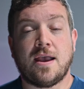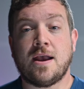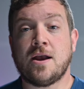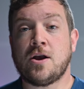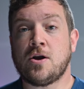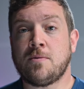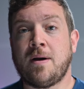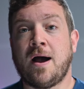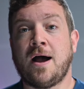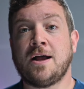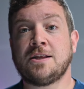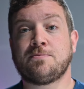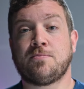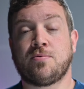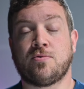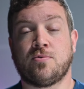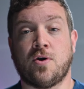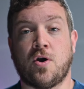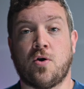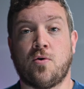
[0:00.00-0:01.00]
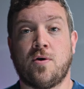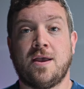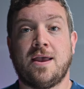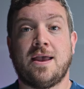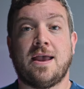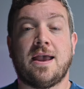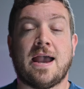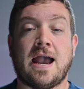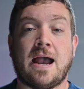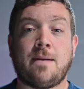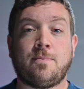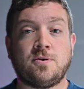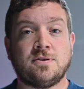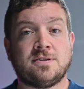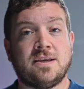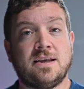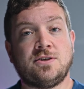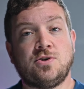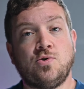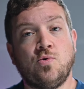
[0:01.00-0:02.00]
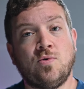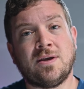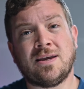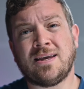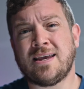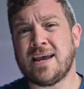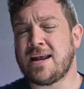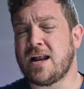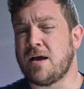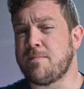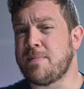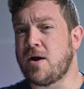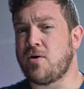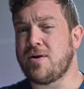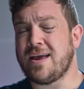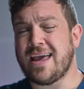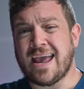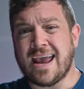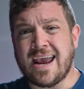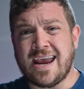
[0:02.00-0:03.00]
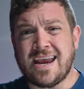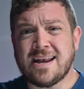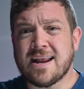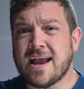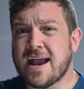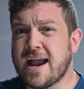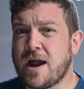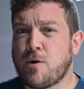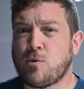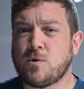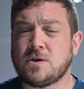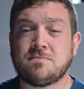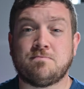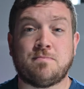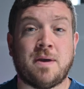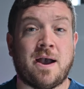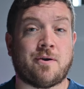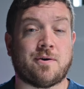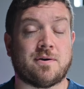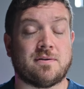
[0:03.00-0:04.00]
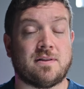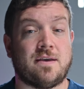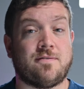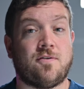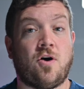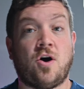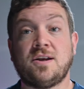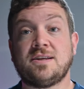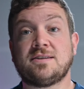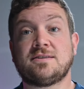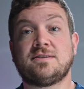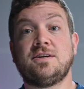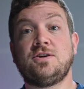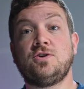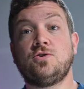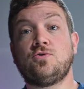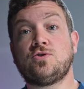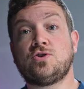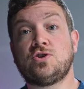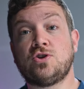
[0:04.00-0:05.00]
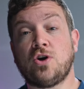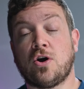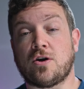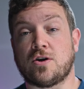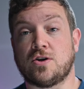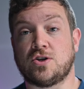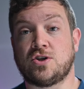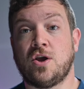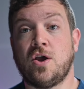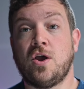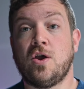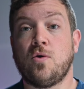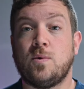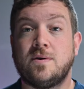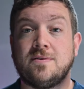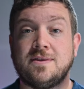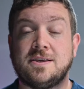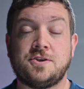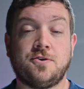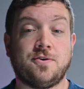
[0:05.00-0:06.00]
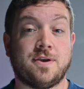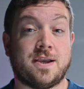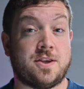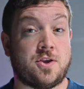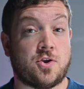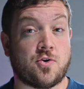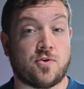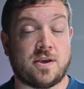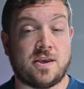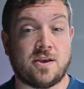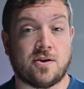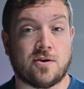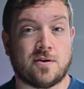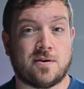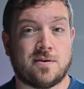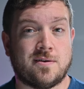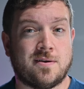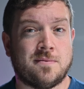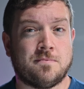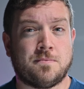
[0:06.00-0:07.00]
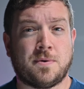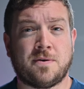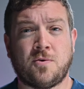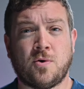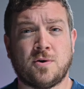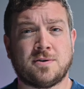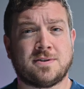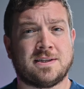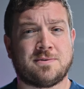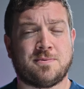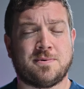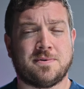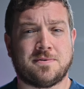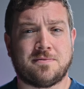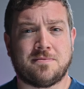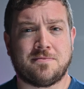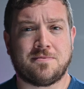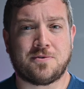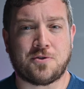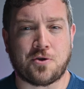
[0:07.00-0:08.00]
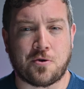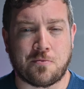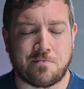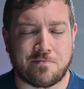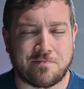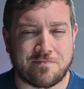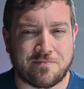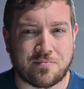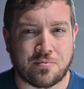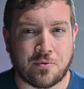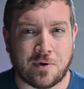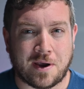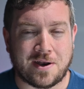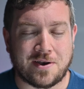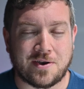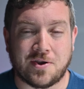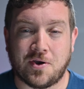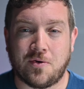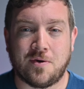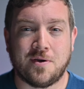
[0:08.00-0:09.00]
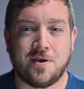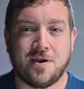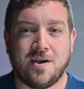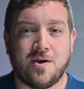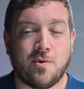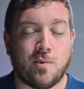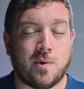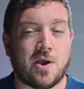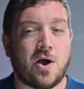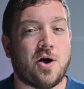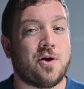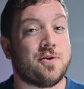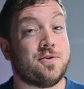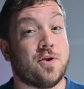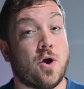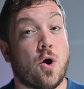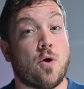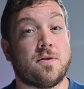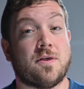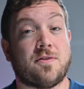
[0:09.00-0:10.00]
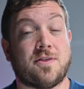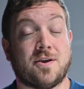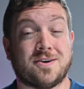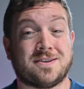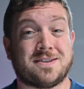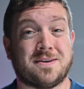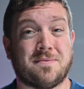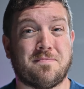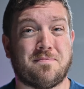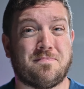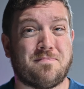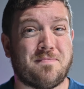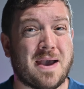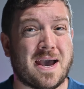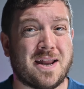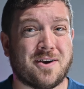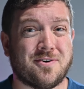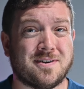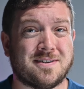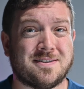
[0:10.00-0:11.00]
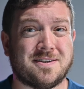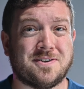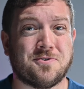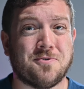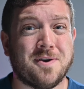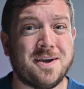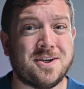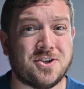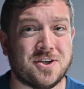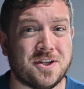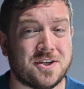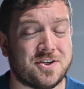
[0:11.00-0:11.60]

AirPods Pro. Apple says you can get about 8 hours battery life on a single charge when these are in your ear. But of course, that's when they're brand new. We all know that there are some battery degradation